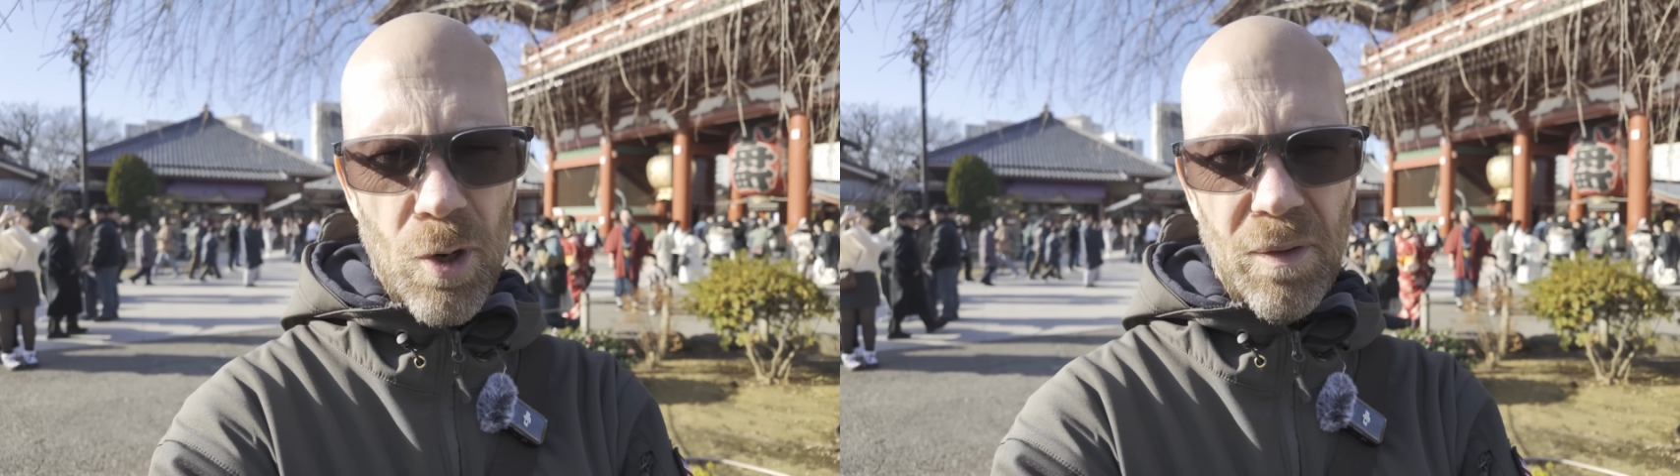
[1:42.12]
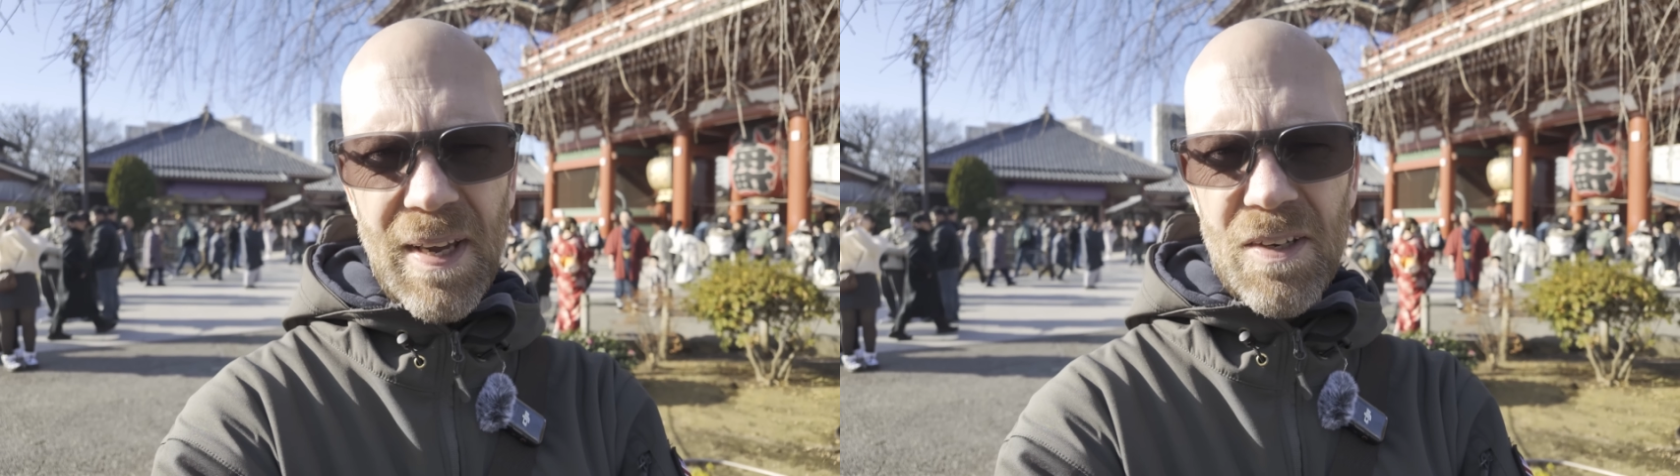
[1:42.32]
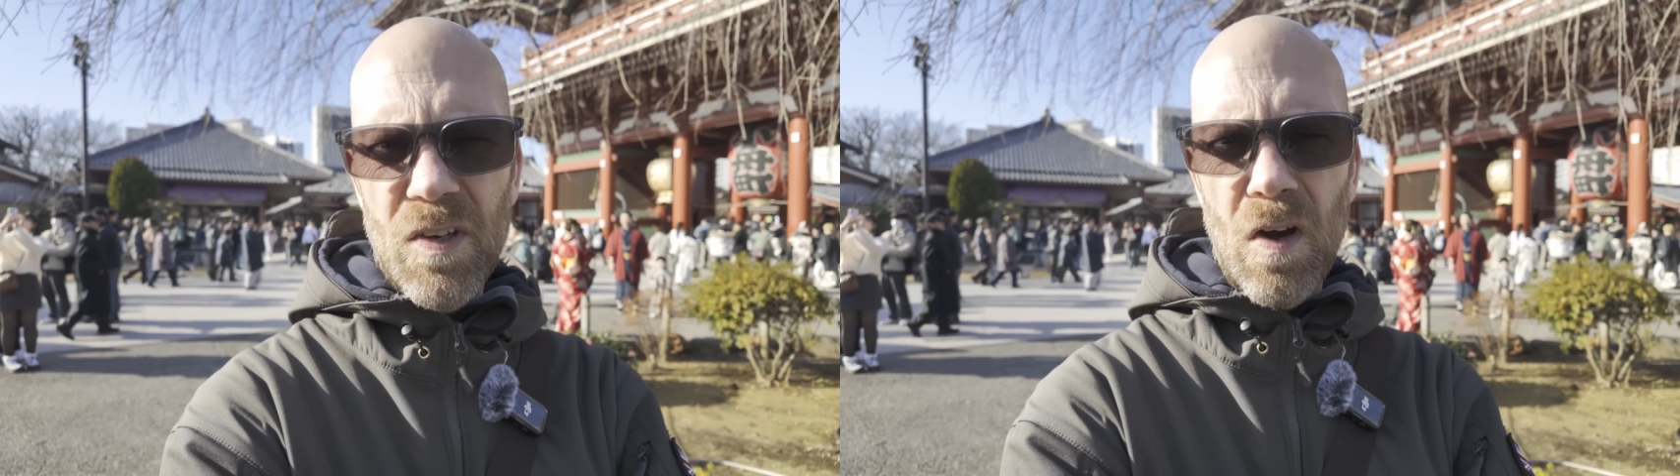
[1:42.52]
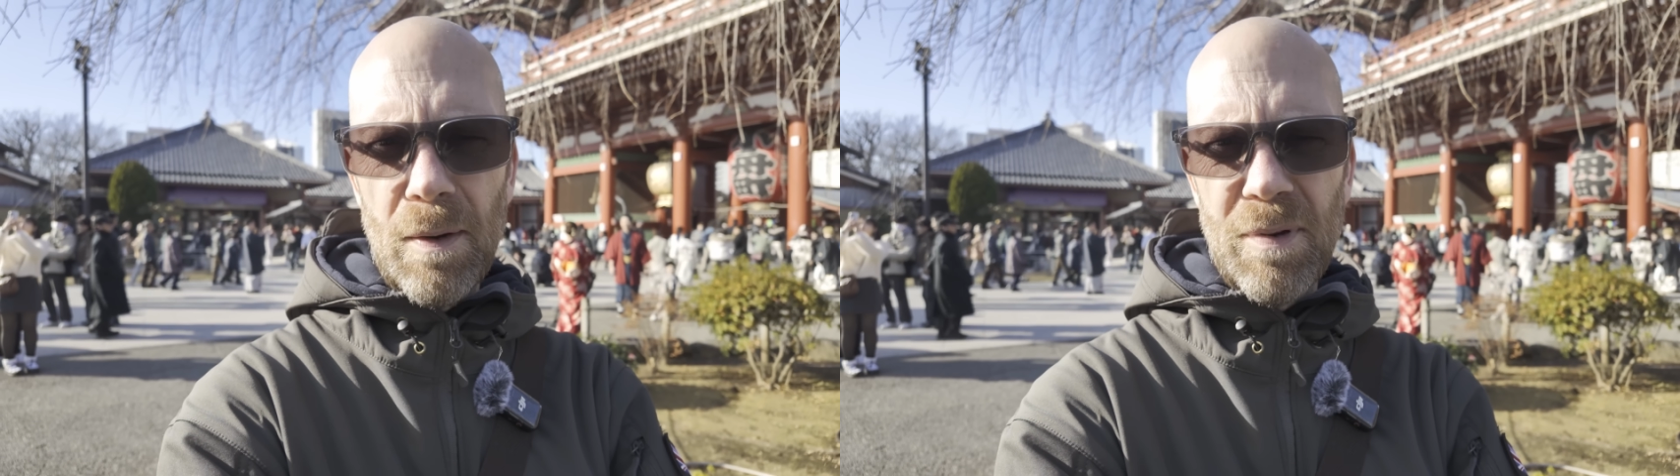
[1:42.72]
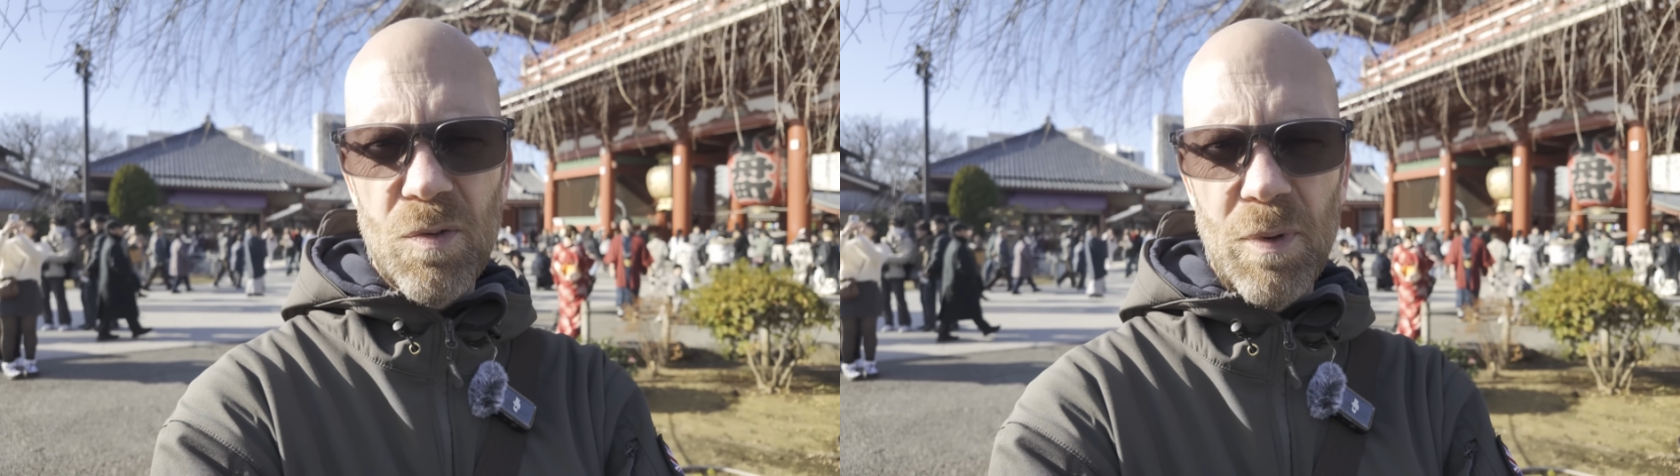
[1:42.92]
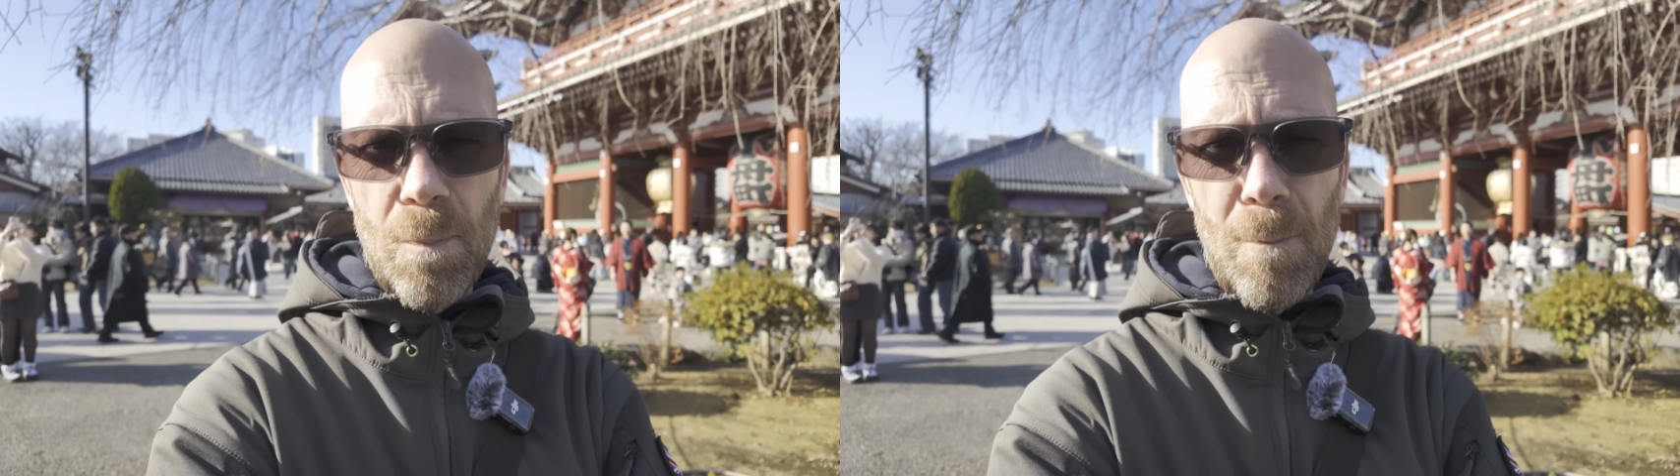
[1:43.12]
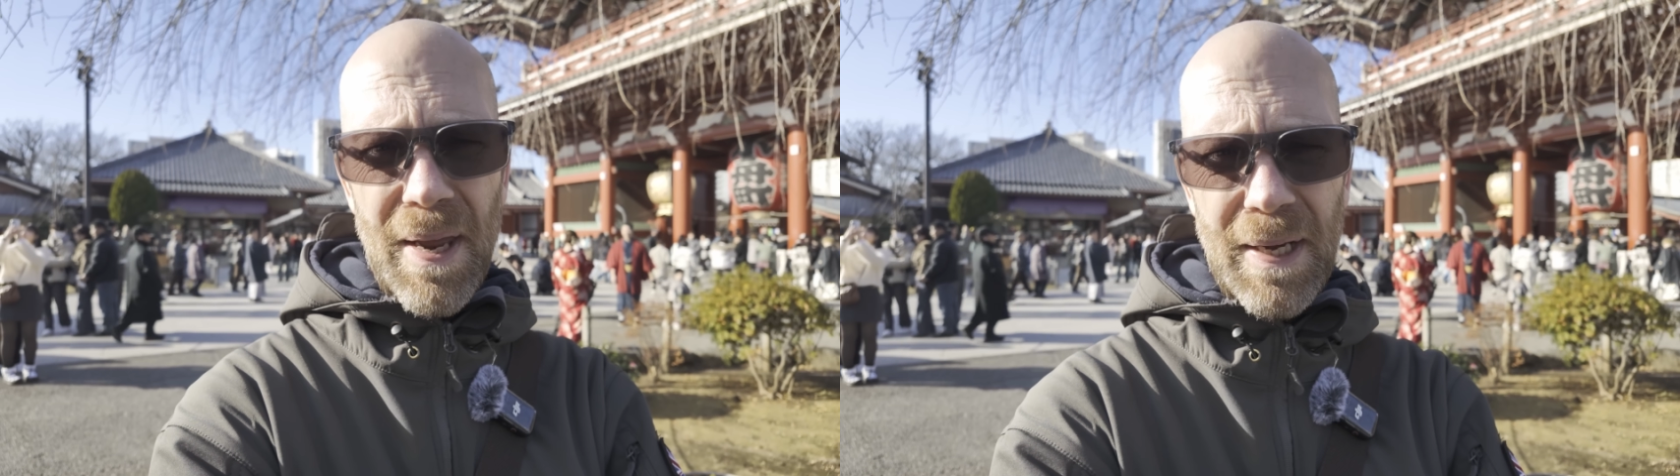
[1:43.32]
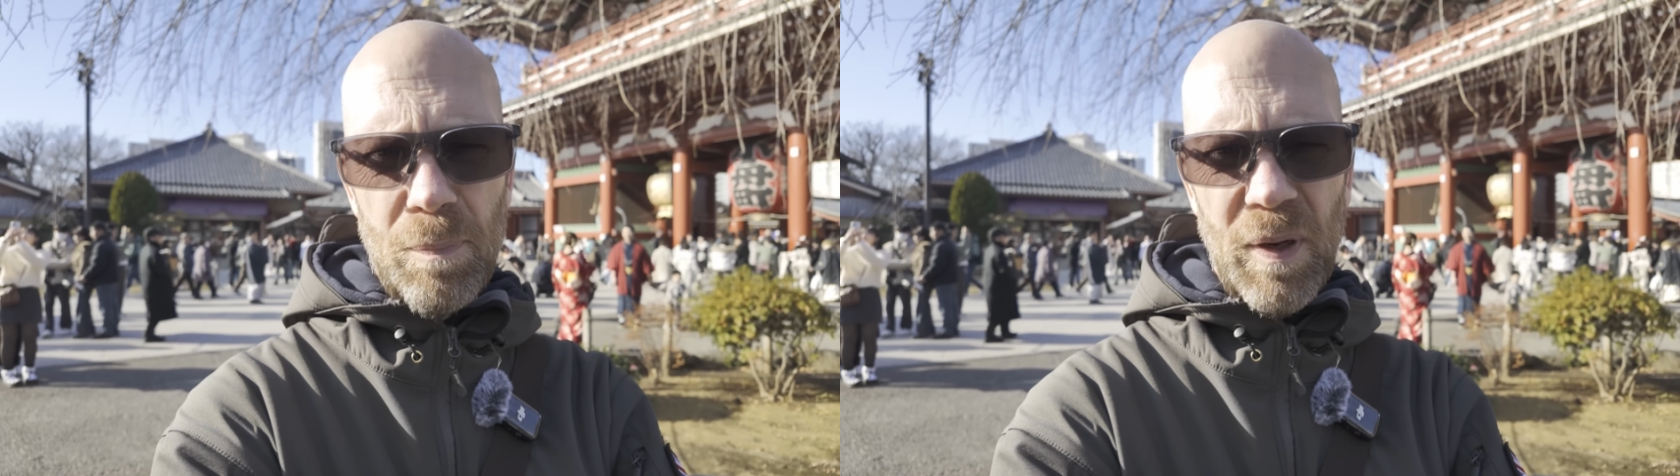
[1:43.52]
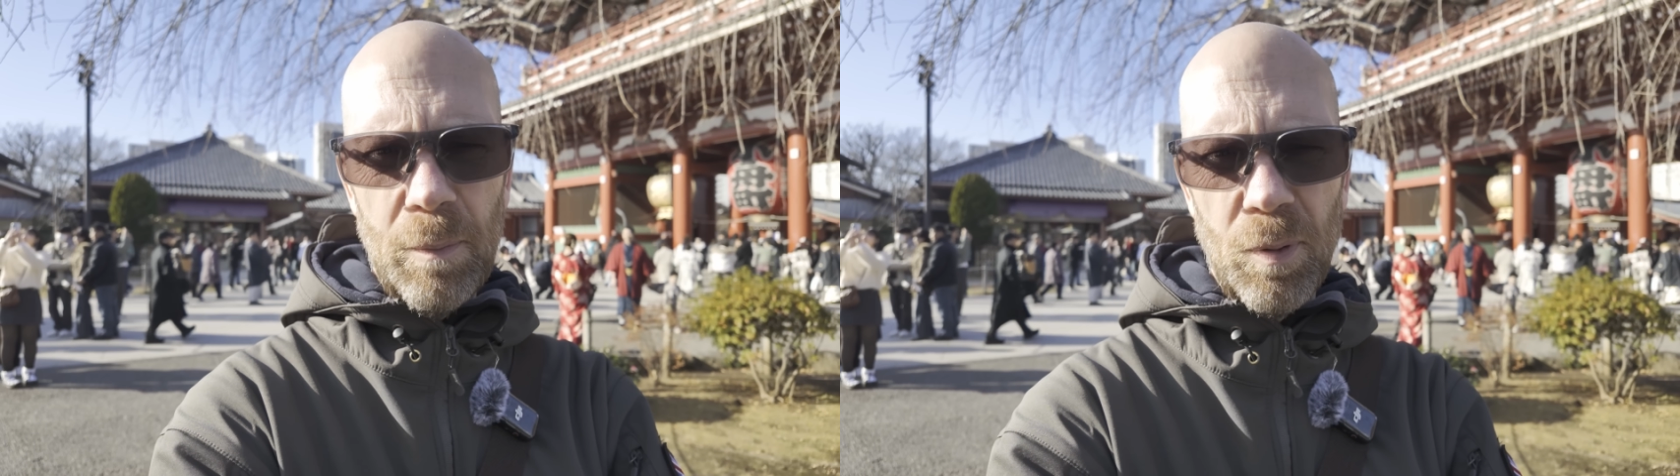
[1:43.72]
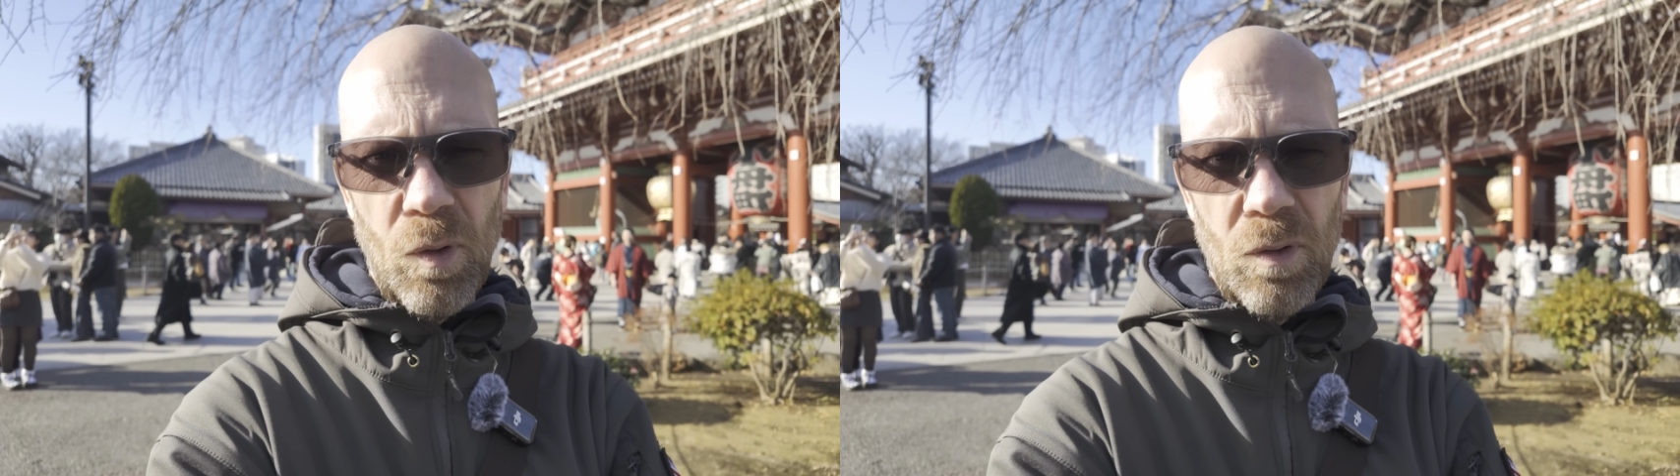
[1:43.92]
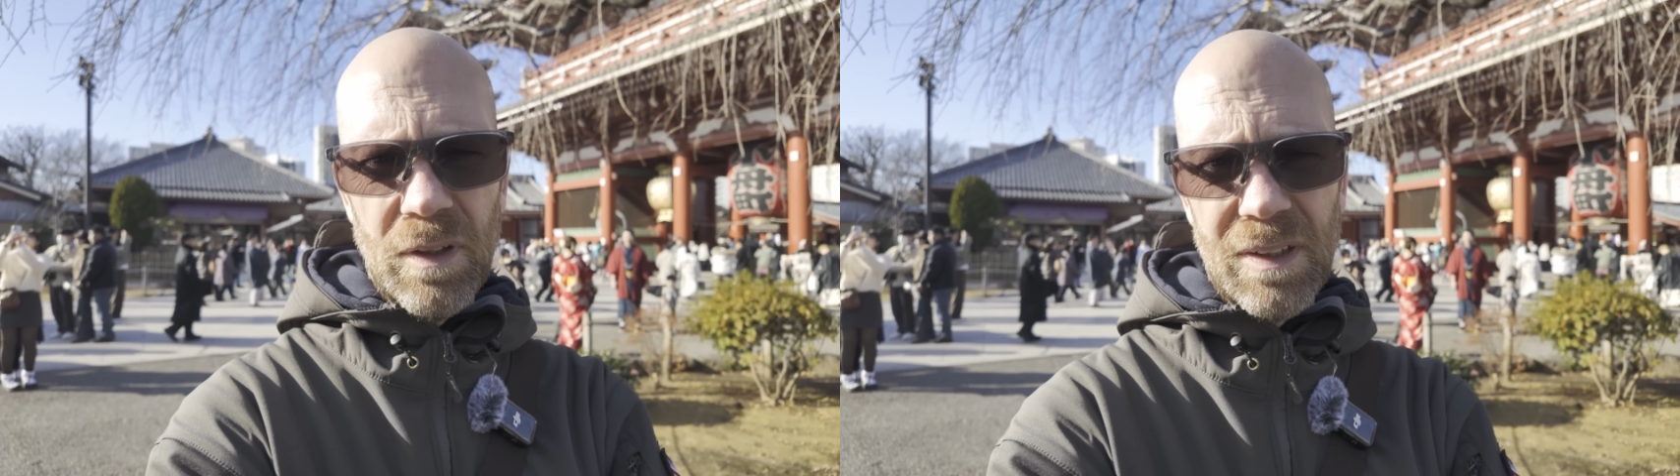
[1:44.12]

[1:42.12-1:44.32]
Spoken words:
during that time, as with many people,